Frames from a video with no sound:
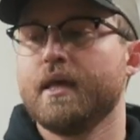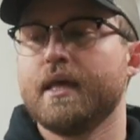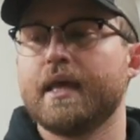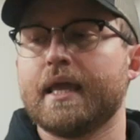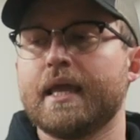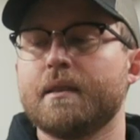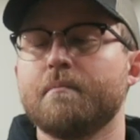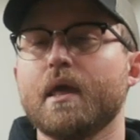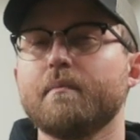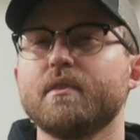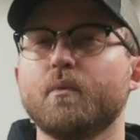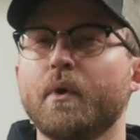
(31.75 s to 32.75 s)
and
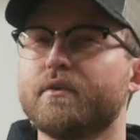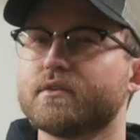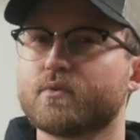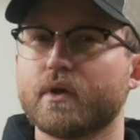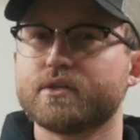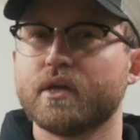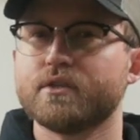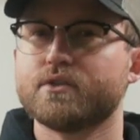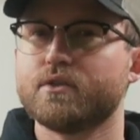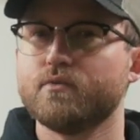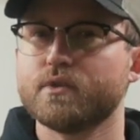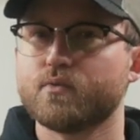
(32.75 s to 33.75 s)
maybe the winter's quick change
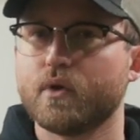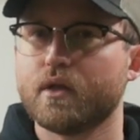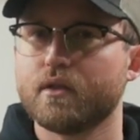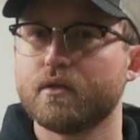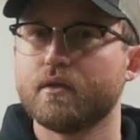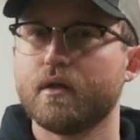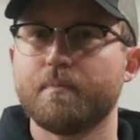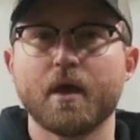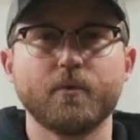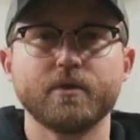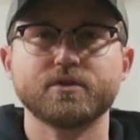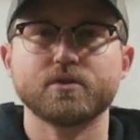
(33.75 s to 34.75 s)
too as well. I'm
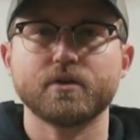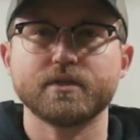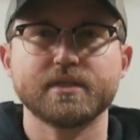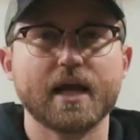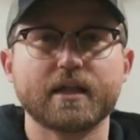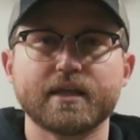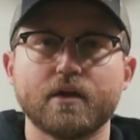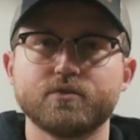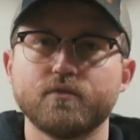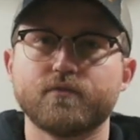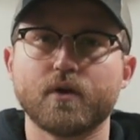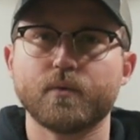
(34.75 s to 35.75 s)
not really sure exactly how too
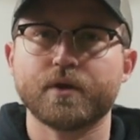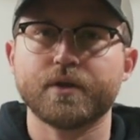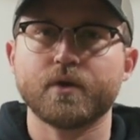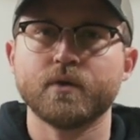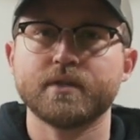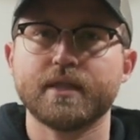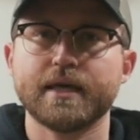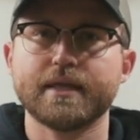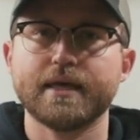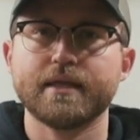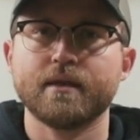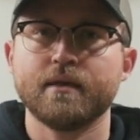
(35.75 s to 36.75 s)
far we're going to go into that
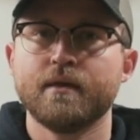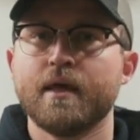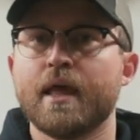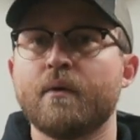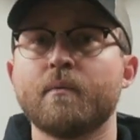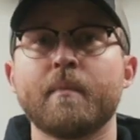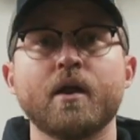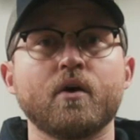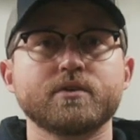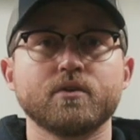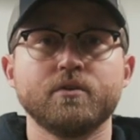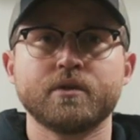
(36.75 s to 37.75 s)
yet, and we might
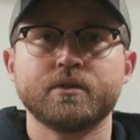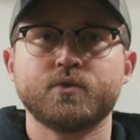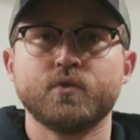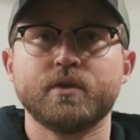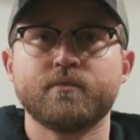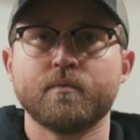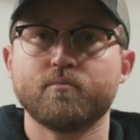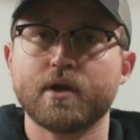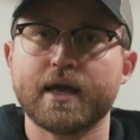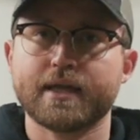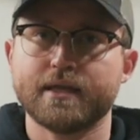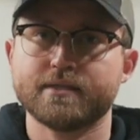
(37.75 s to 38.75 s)
also look into a different
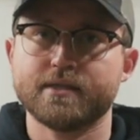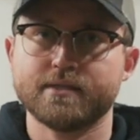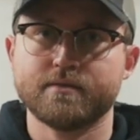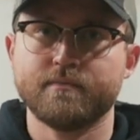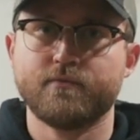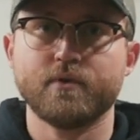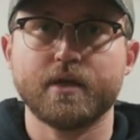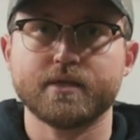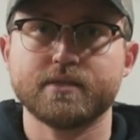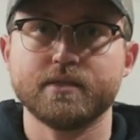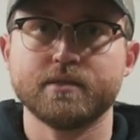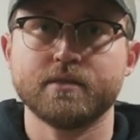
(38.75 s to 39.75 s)
bracket system for next
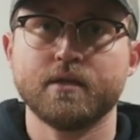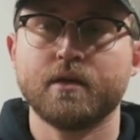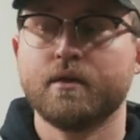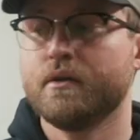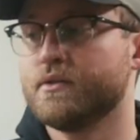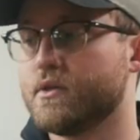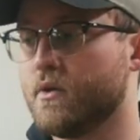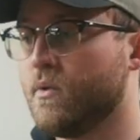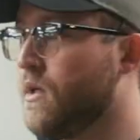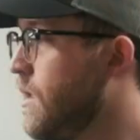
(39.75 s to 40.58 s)
season. So